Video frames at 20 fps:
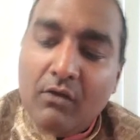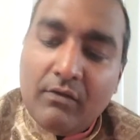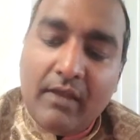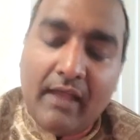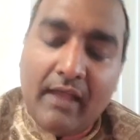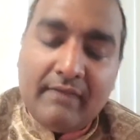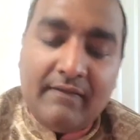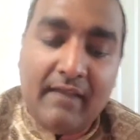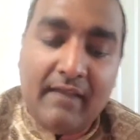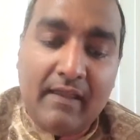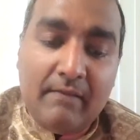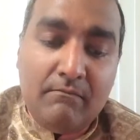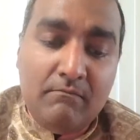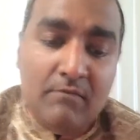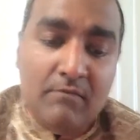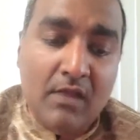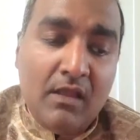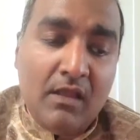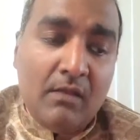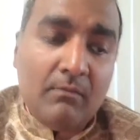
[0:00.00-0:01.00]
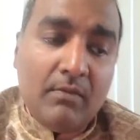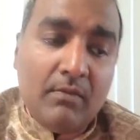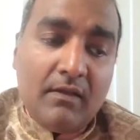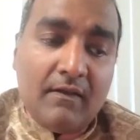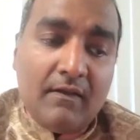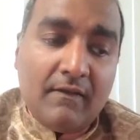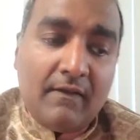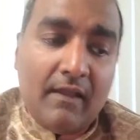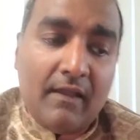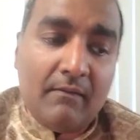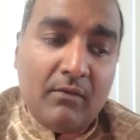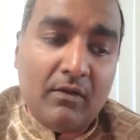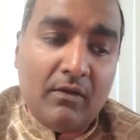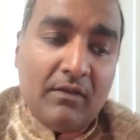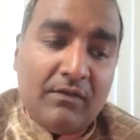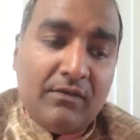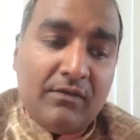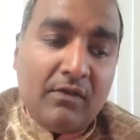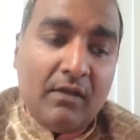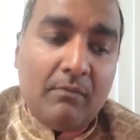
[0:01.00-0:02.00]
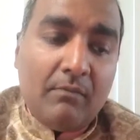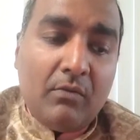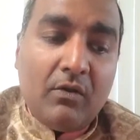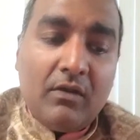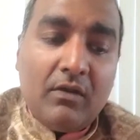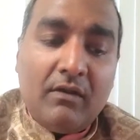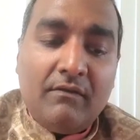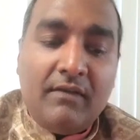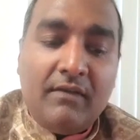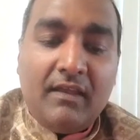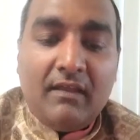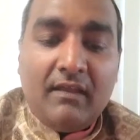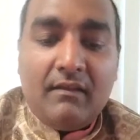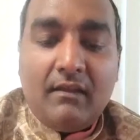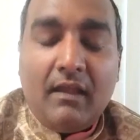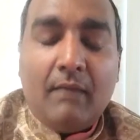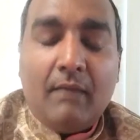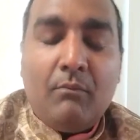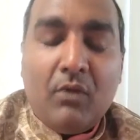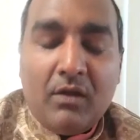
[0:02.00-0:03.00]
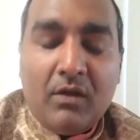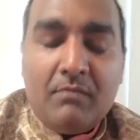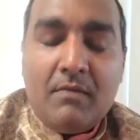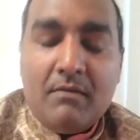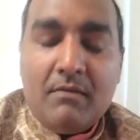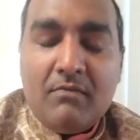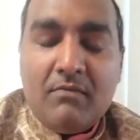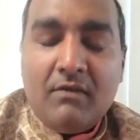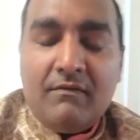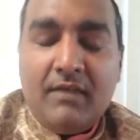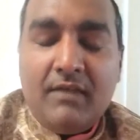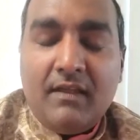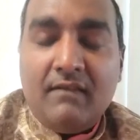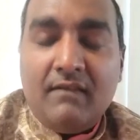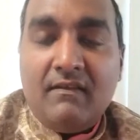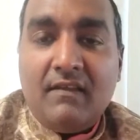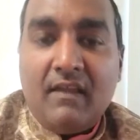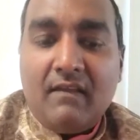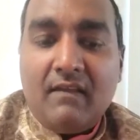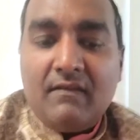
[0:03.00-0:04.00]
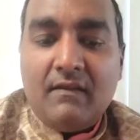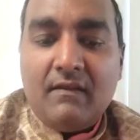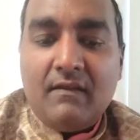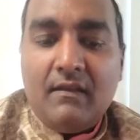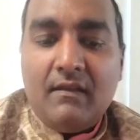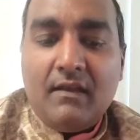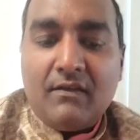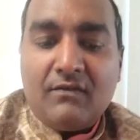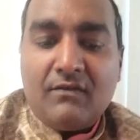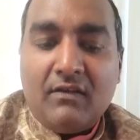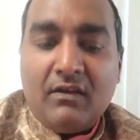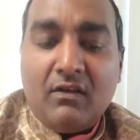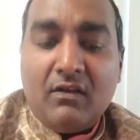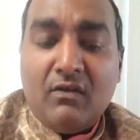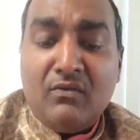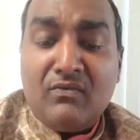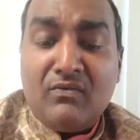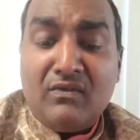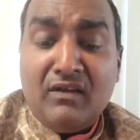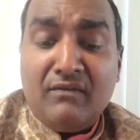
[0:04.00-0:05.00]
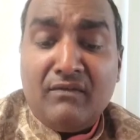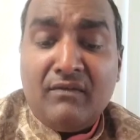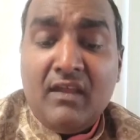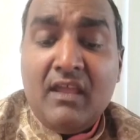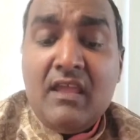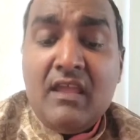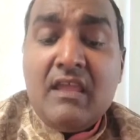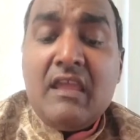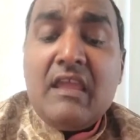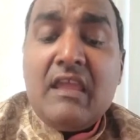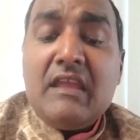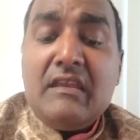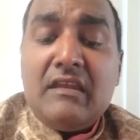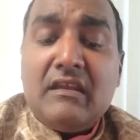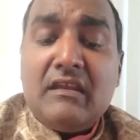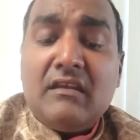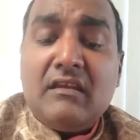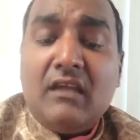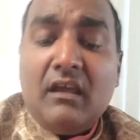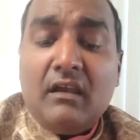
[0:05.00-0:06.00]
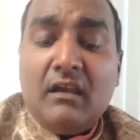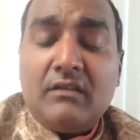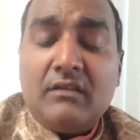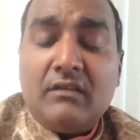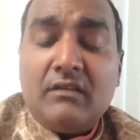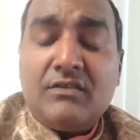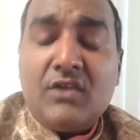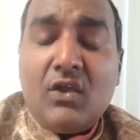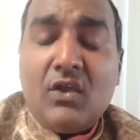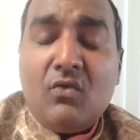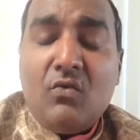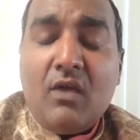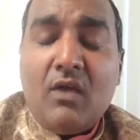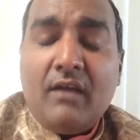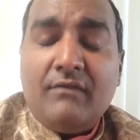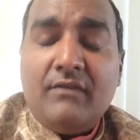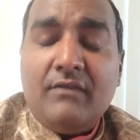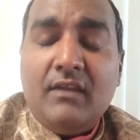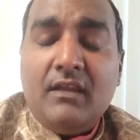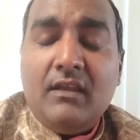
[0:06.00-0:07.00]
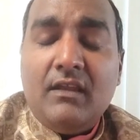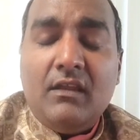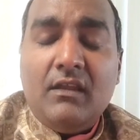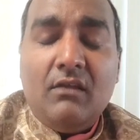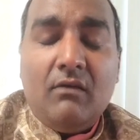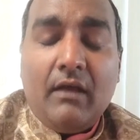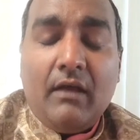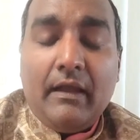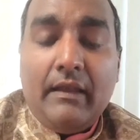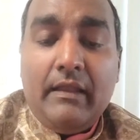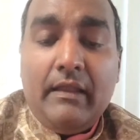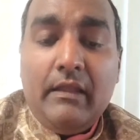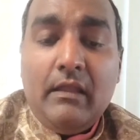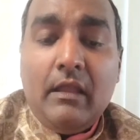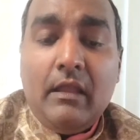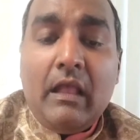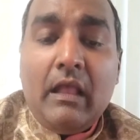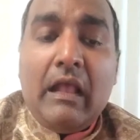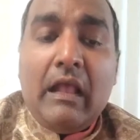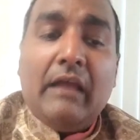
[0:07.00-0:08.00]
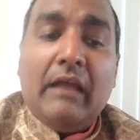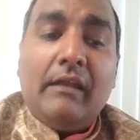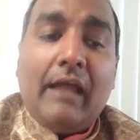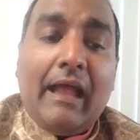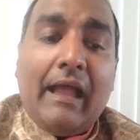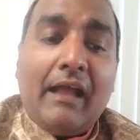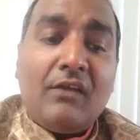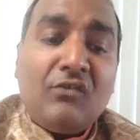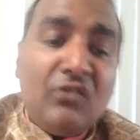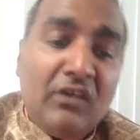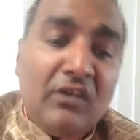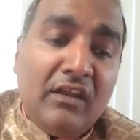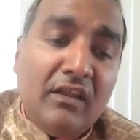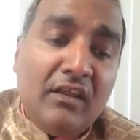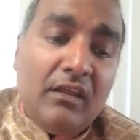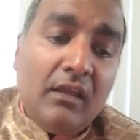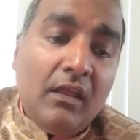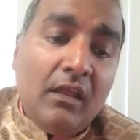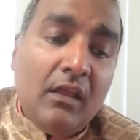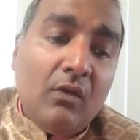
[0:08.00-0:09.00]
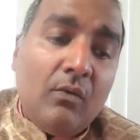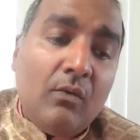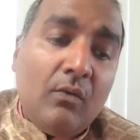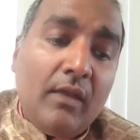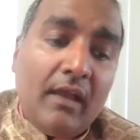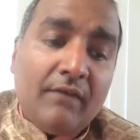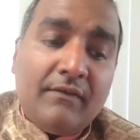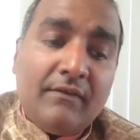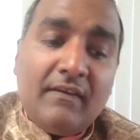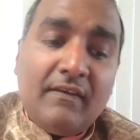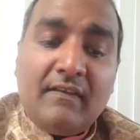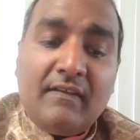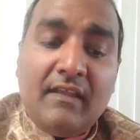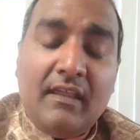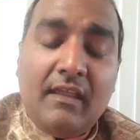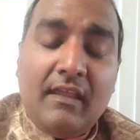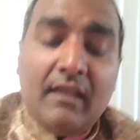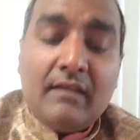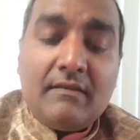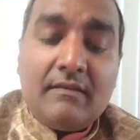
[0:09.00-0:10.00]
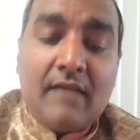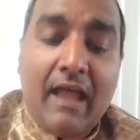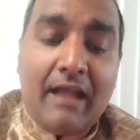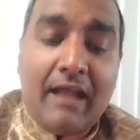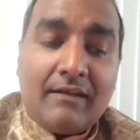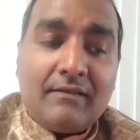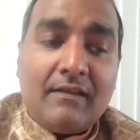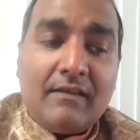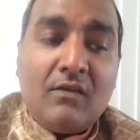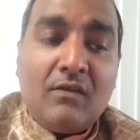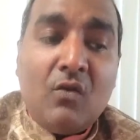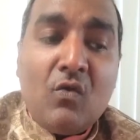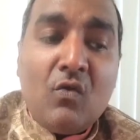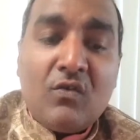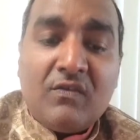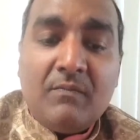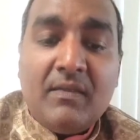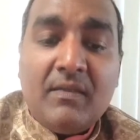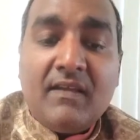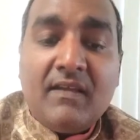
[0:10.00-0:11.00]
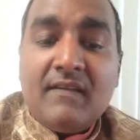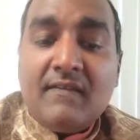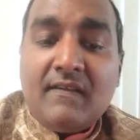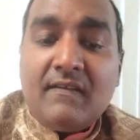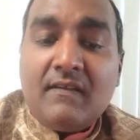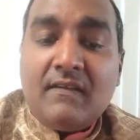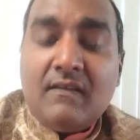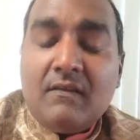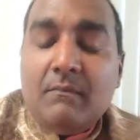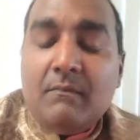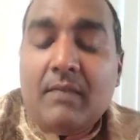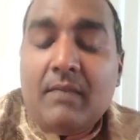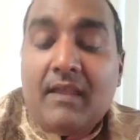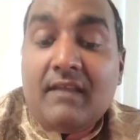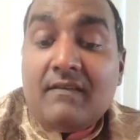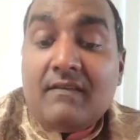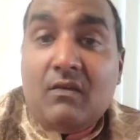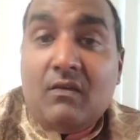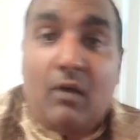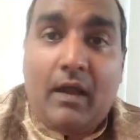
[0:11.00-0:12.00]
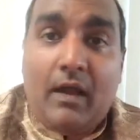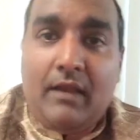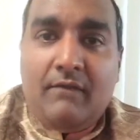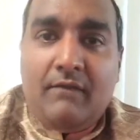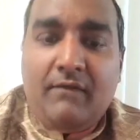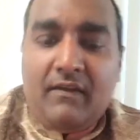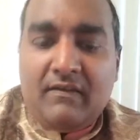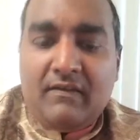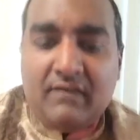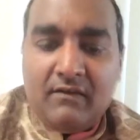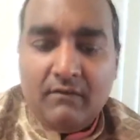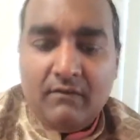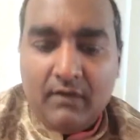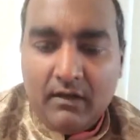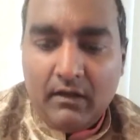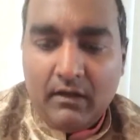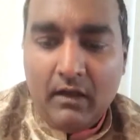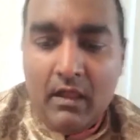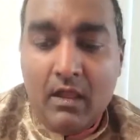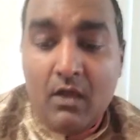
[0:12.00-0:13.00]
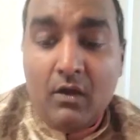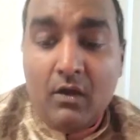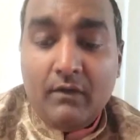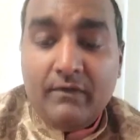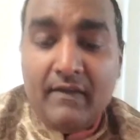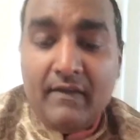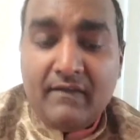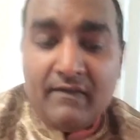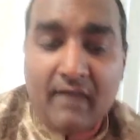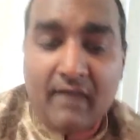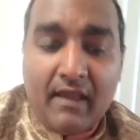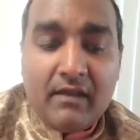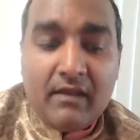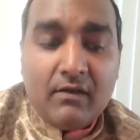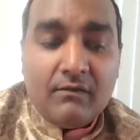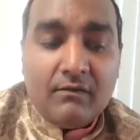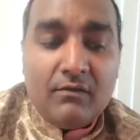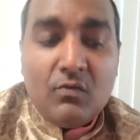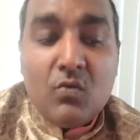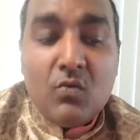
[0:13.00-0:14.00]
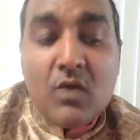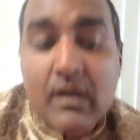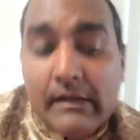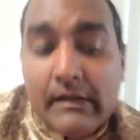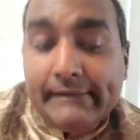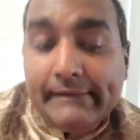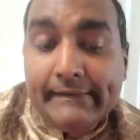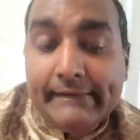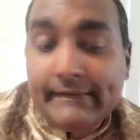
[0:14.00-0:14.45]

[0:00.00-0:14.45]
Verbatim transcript: that time because I'm also a board, of the, a board member of the N C I C, National Council of Indian Culture, who have the Diwali. And actually, we have to stay here to act as hosts because this is the biggest Diwali festival on this side of the world.